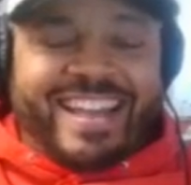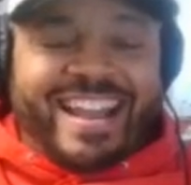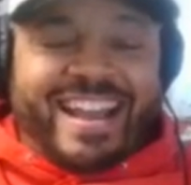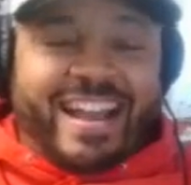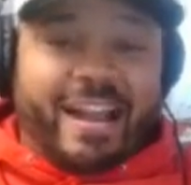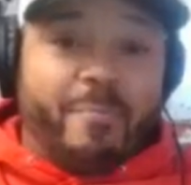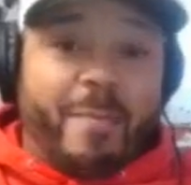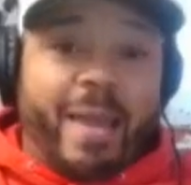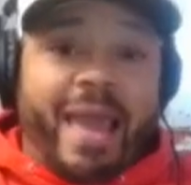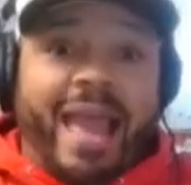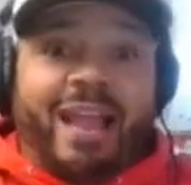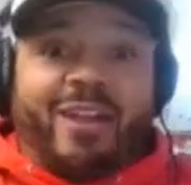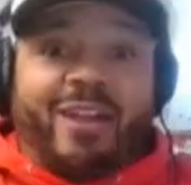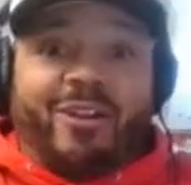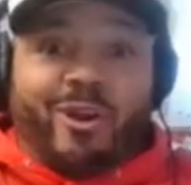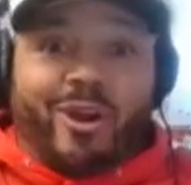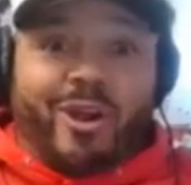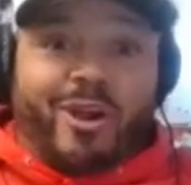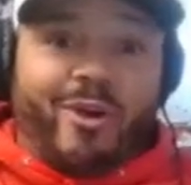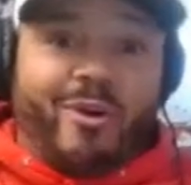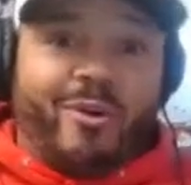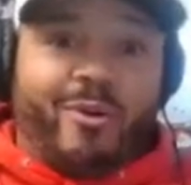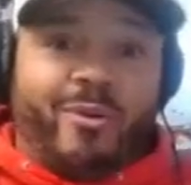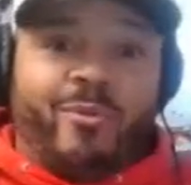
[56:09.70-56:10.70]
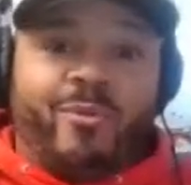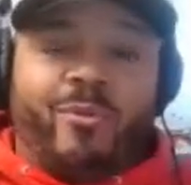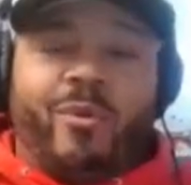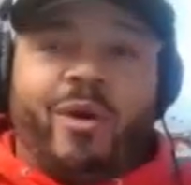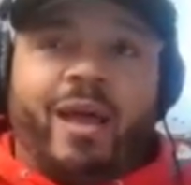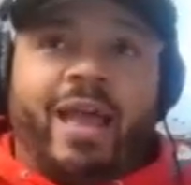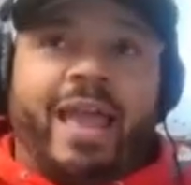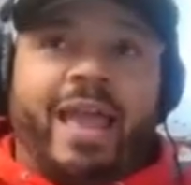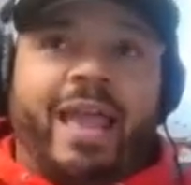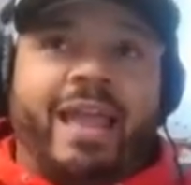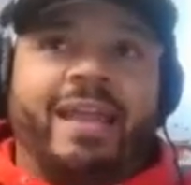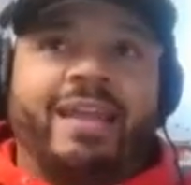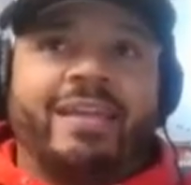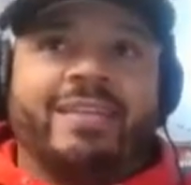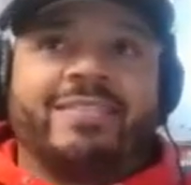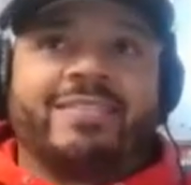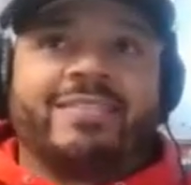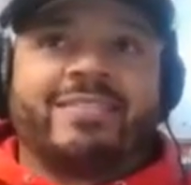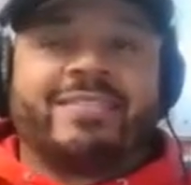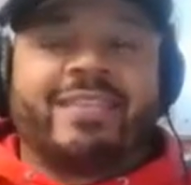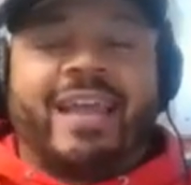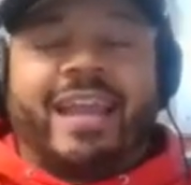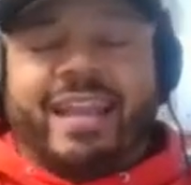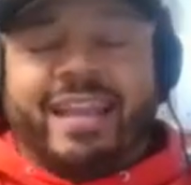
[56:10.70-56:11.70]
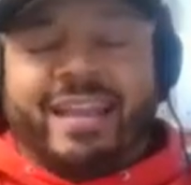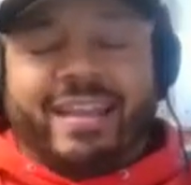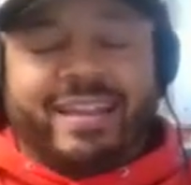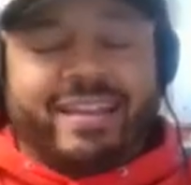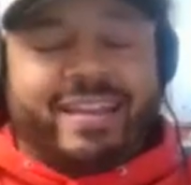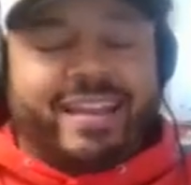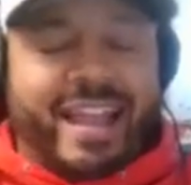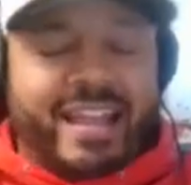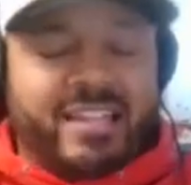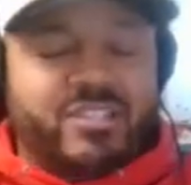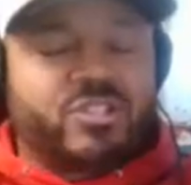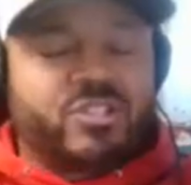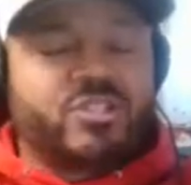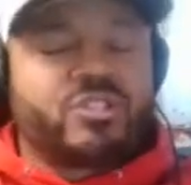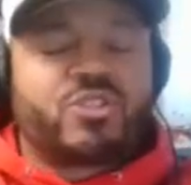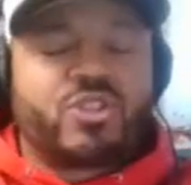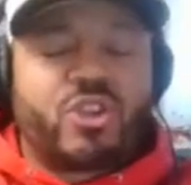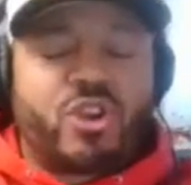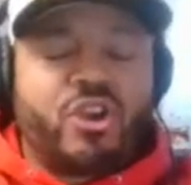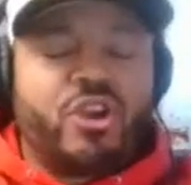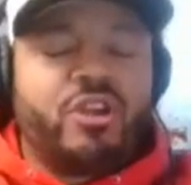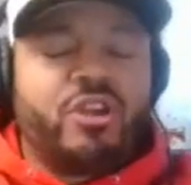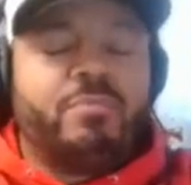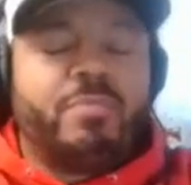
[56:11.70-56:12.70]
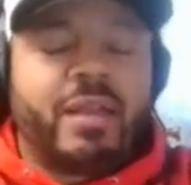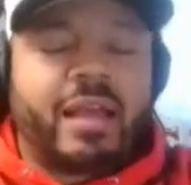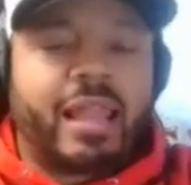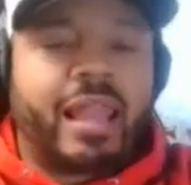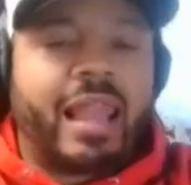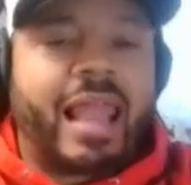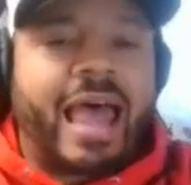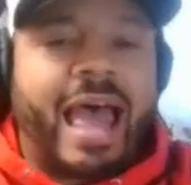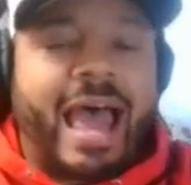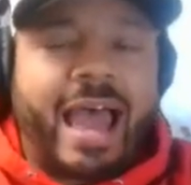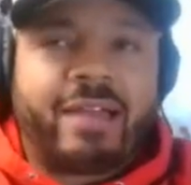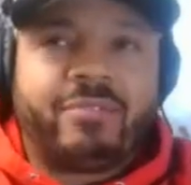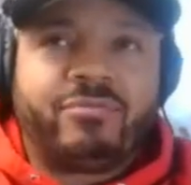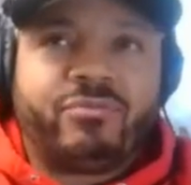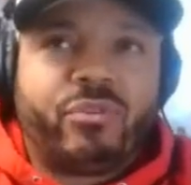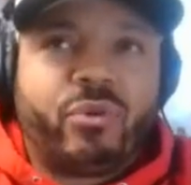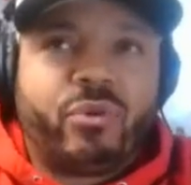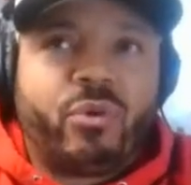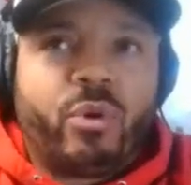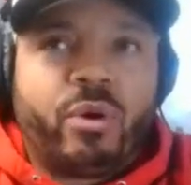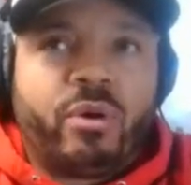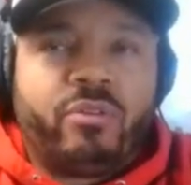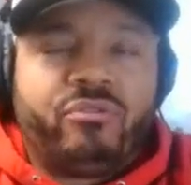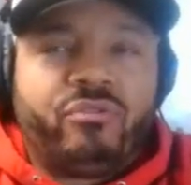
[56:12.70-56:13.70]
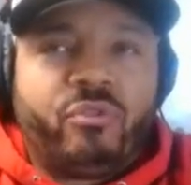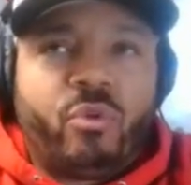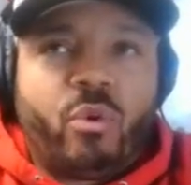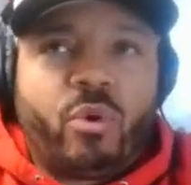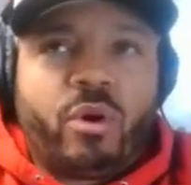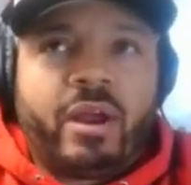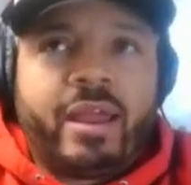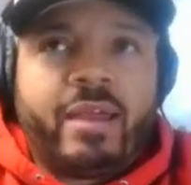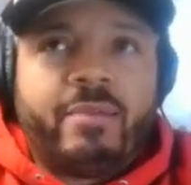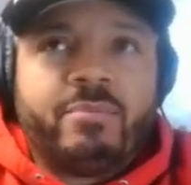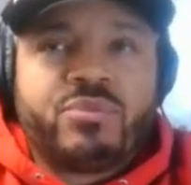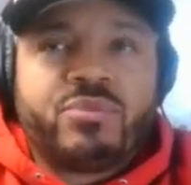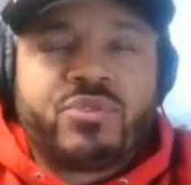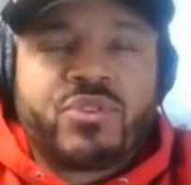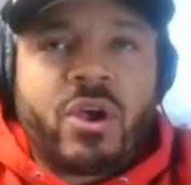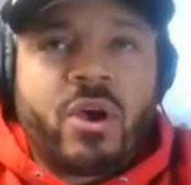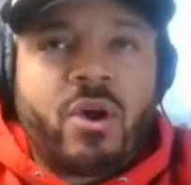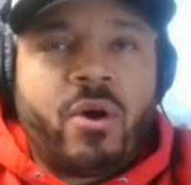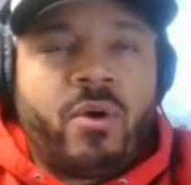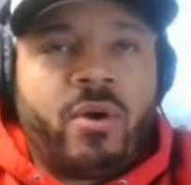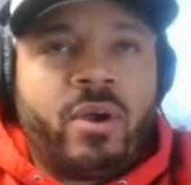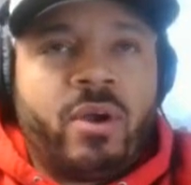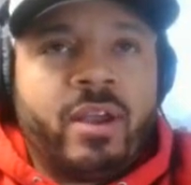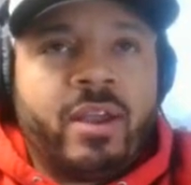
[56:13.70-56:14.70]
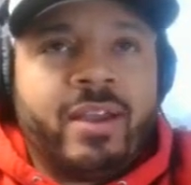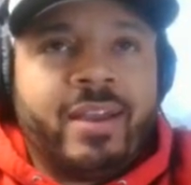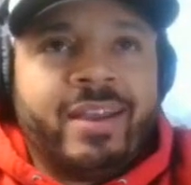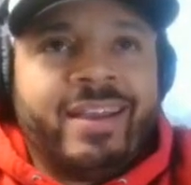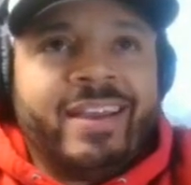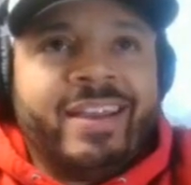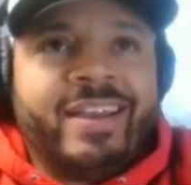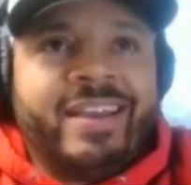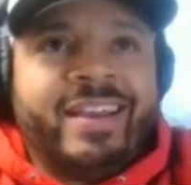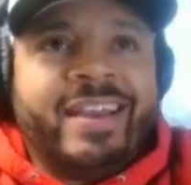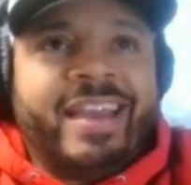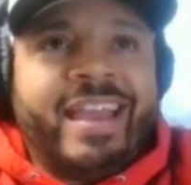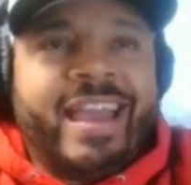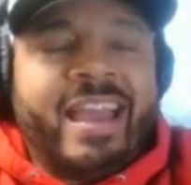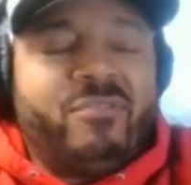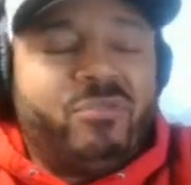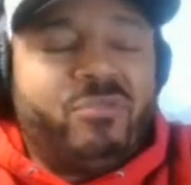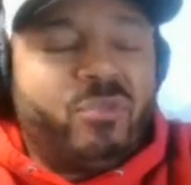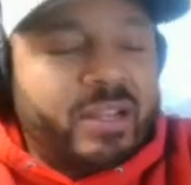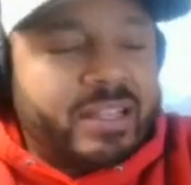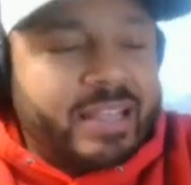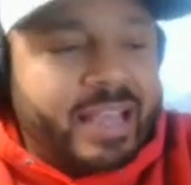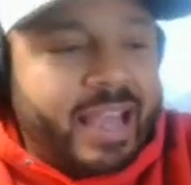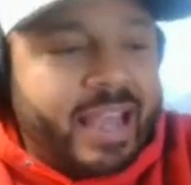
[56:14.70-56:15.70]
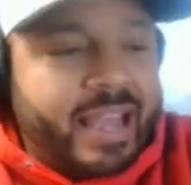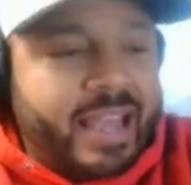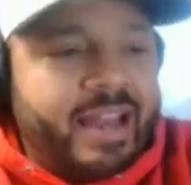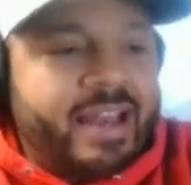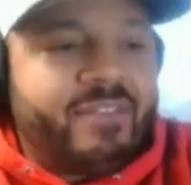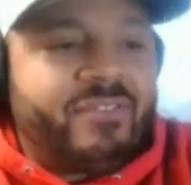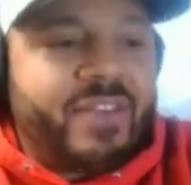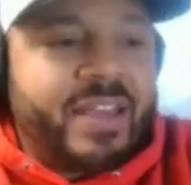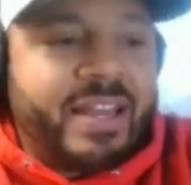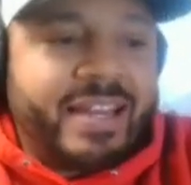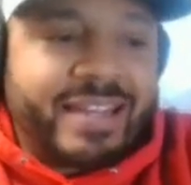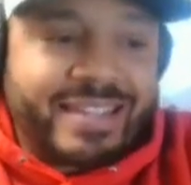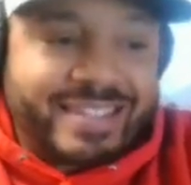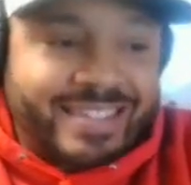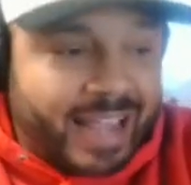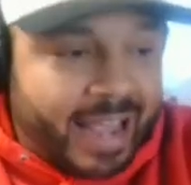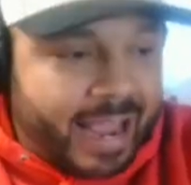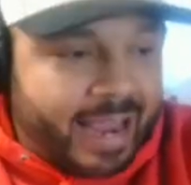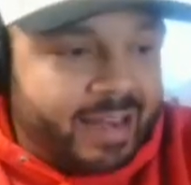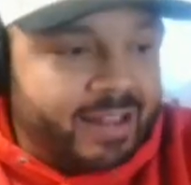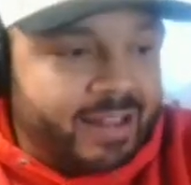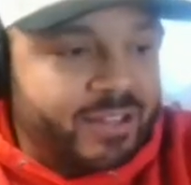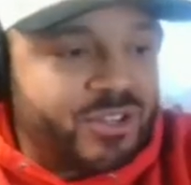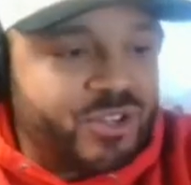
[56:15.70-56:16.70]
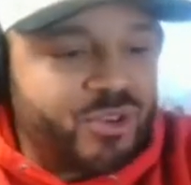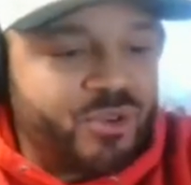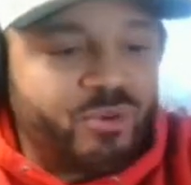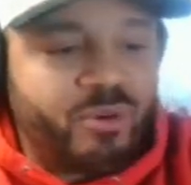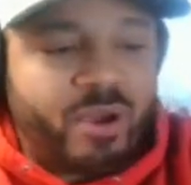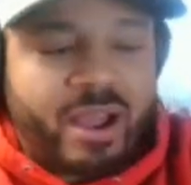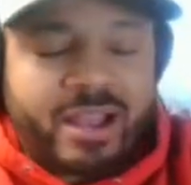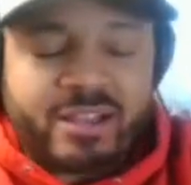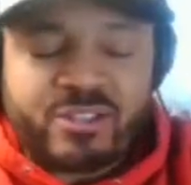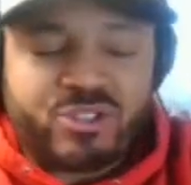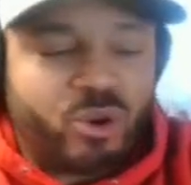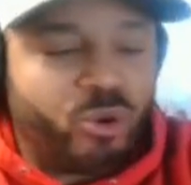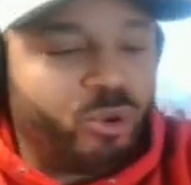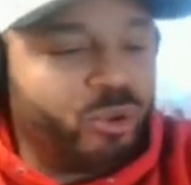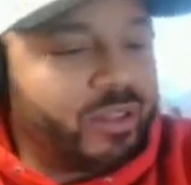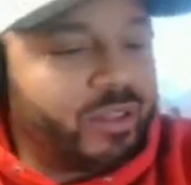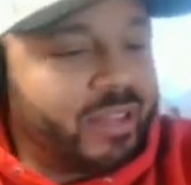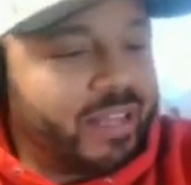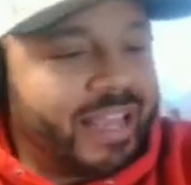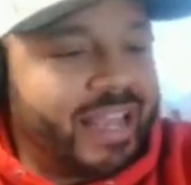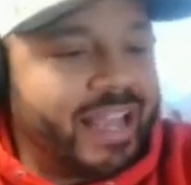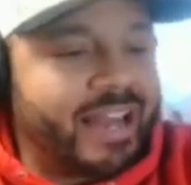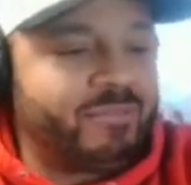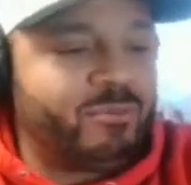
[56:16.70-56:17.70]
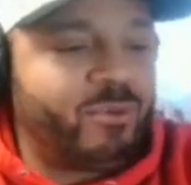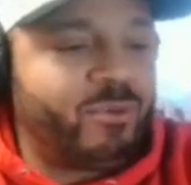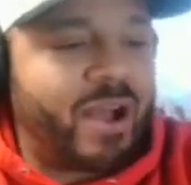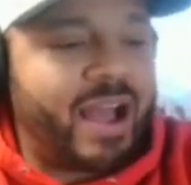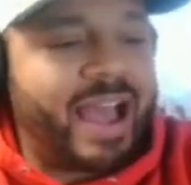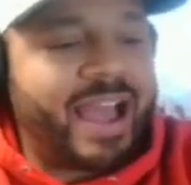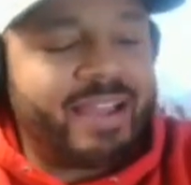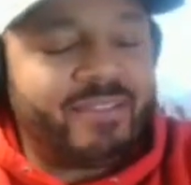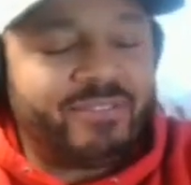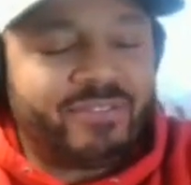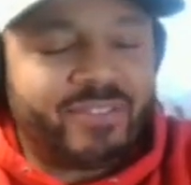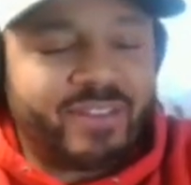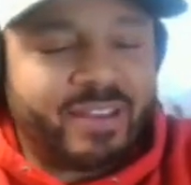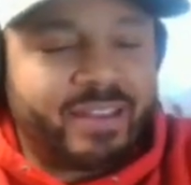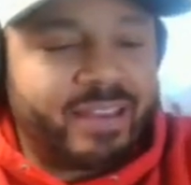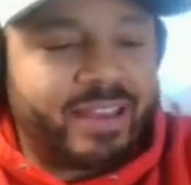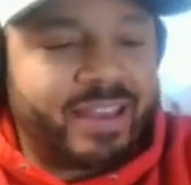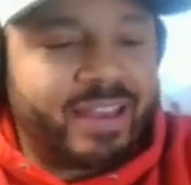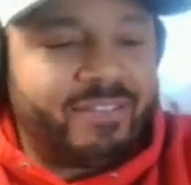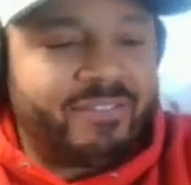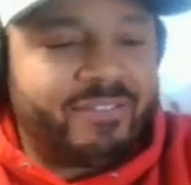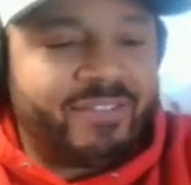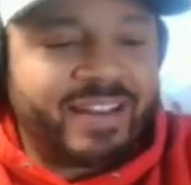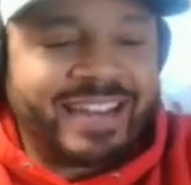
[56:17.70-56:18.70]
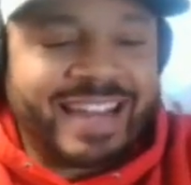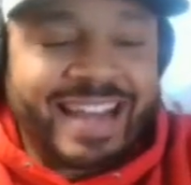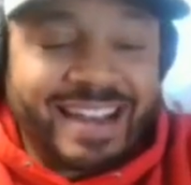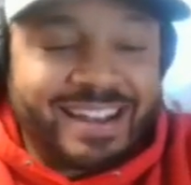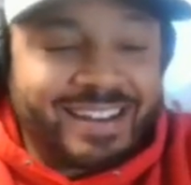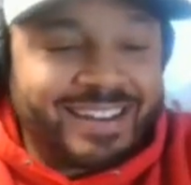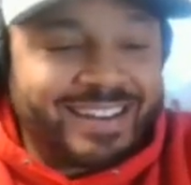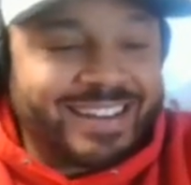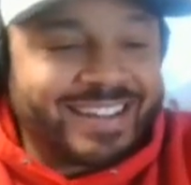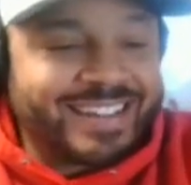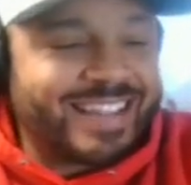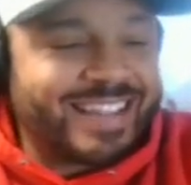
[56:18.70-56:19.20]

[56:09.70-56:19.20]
in a macro way. It's like it just could be a lot for him. So if he decided to, I totally get why if he didn't